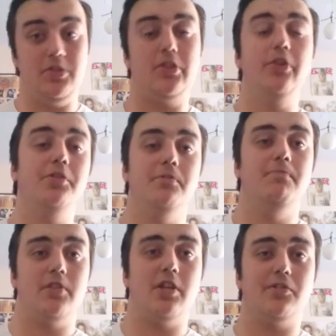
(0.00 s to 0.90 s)
is good.
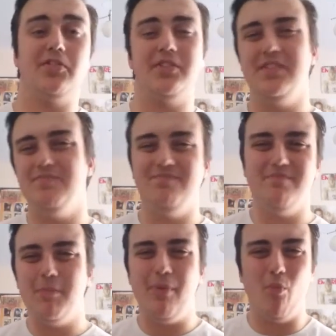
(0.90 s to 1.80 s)
Alan Grant
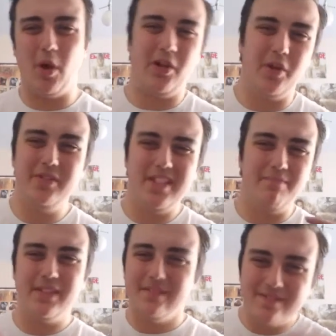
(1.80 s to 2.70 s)
bit one
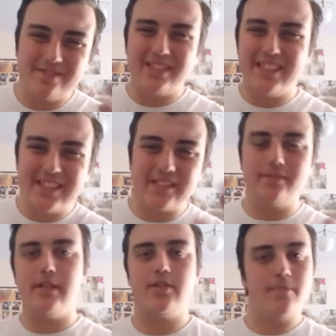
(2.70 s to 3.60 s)
noted, but yeah,
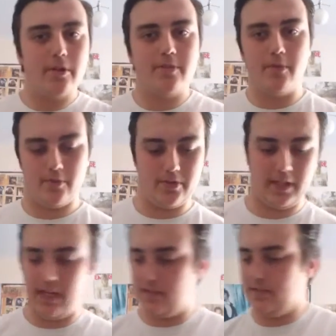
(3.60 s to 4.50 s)
there's some nice moments
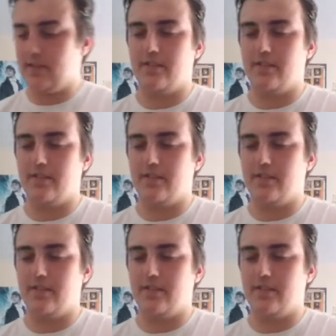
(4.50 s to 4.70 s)
with the kids.